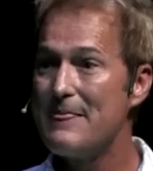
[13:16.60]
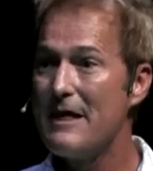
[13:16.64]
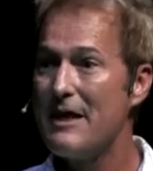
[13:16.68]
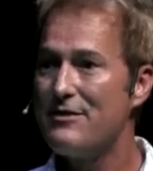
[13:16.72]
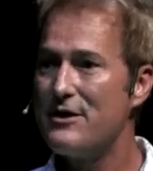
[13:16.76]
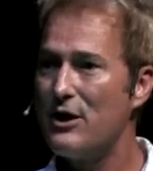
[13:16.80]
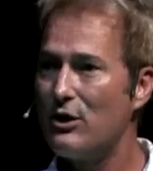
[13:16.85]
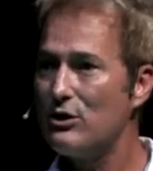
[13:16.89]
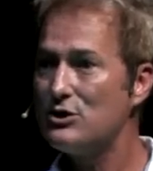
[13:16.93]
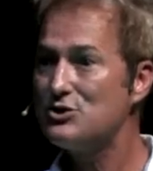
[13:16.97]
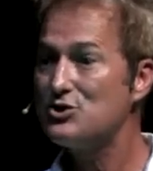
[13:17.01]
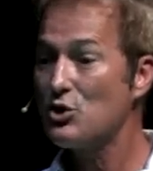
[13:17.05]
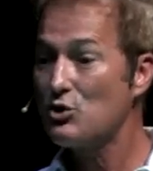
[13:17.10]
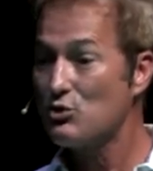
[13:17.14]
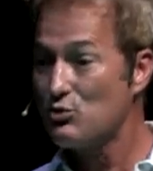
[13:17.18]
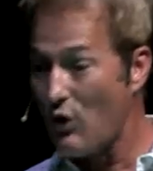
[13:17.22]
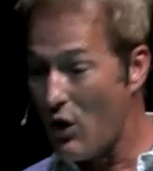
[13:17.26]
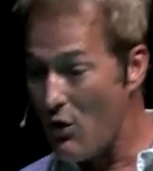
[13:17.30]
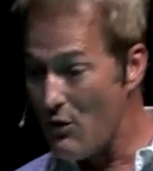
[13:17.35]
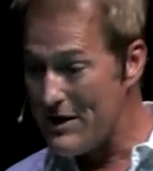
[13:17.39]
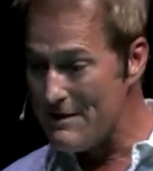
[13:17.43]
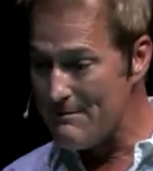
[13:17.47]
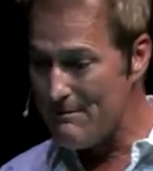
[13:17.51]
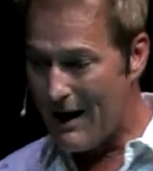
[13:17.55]
There is a
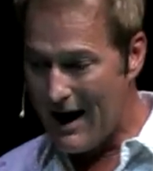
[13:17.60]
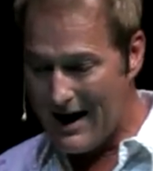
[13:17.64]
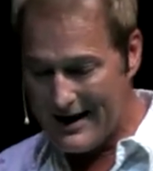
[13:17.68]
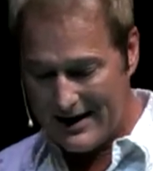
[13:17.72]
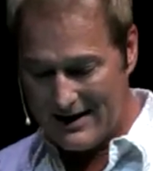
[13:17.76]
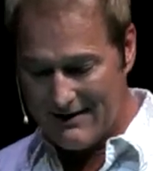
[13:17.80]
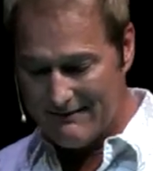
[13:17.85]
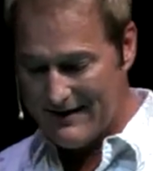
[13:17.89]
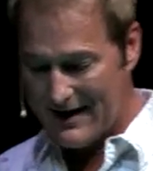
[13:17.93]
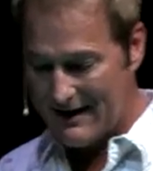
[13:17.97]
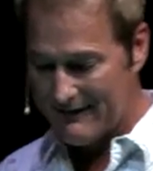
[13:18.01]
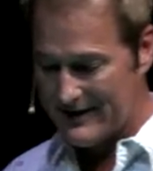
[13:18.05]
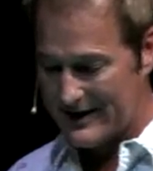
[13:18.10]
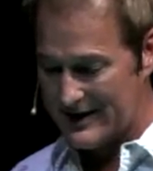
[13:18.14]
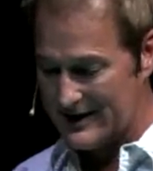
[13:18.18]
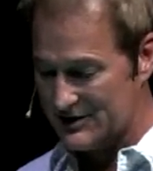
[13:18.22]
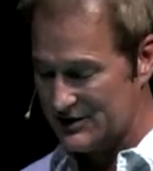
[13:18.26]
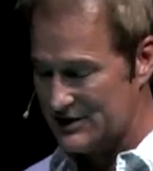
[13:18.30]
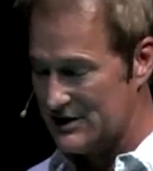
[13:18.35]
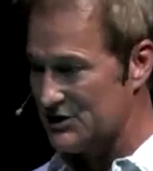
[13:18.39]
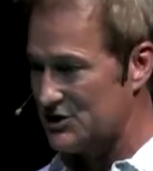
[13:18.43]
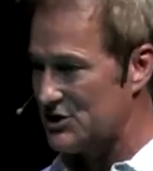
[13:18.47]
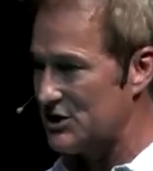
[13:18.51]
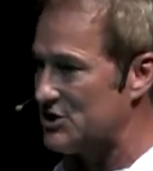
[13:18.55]
growing body of evidence
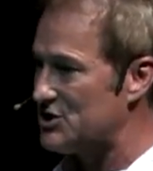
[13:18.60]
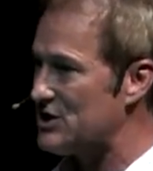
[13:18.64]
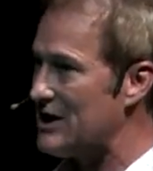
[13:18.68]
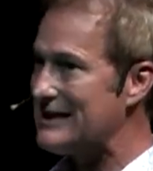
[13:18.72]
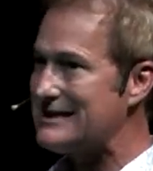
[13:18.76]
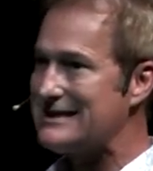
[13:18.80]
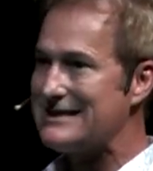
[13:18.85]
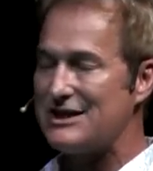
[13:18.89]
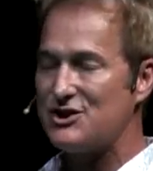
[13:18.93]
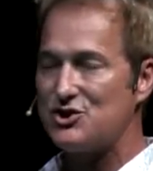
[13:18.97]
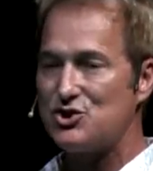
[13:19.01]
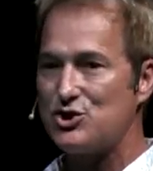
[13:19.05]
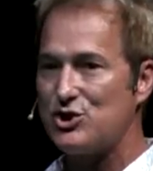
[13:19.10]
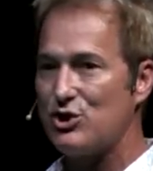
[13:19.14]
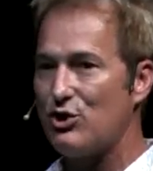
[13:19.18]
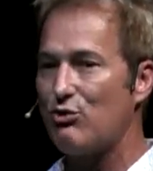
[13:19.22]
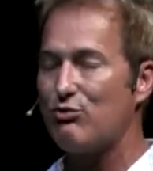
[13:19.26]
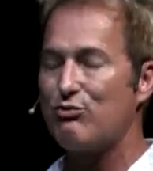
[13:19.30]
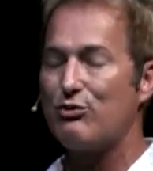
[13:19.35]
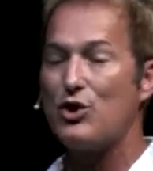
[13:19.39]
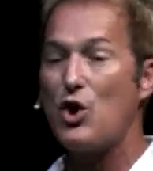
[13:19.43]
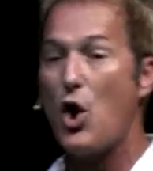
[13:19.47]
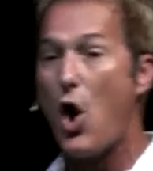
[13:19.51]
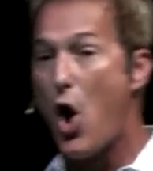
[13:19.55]
that suggests that
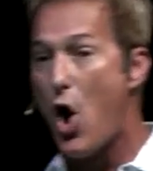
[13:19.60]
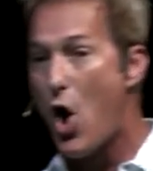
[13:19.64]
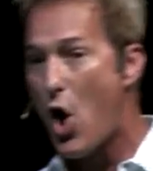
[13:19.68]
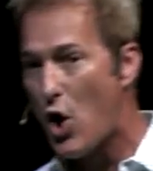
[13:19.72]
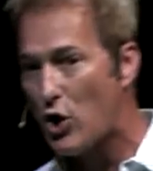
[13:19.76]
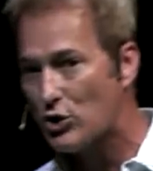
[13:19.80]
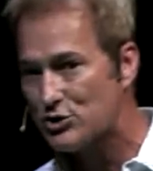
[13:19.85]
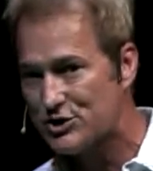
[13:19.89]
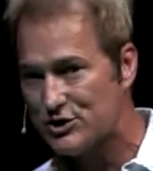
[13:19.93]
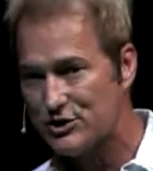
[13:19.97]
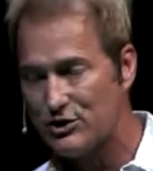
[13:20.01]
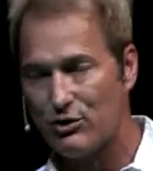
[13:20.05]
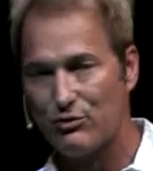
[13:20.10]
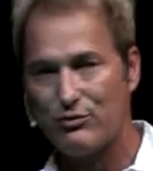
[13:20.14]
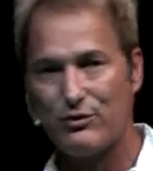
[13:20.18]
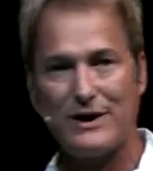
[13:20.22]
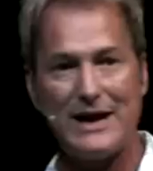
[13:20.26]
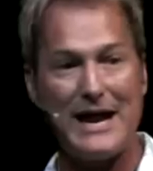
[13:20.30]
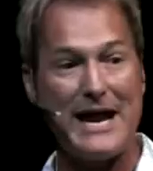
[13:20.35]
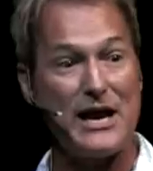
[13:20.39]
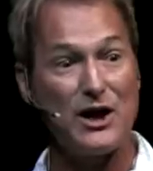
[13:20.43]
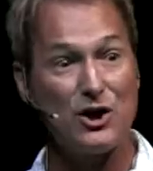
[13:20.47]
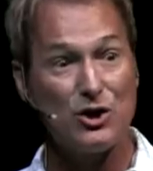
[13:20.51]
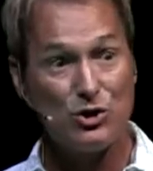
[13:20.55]
children, all children,
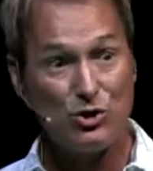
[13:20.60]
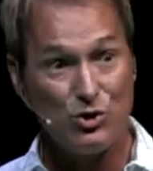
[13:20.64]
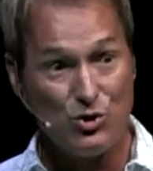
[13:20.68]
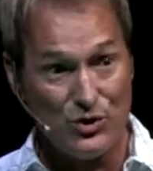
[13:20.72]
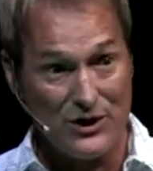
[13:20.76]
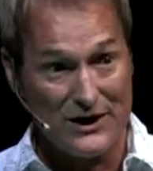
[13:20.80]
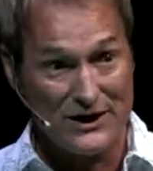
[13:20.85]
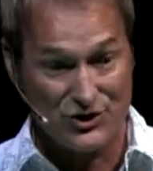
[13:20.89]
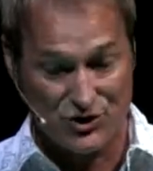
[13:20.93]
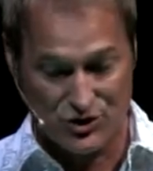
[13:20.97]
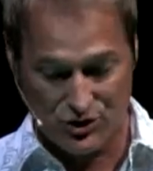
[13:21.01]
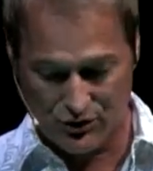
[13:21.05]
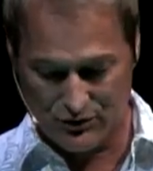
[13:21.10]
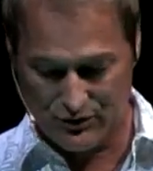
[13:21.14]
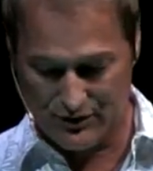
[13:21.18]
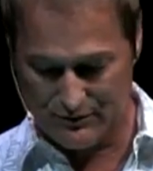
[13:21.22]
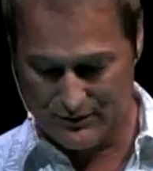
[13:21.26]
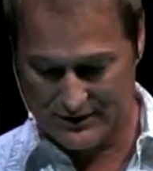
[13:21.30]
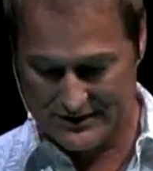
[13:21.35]
including children with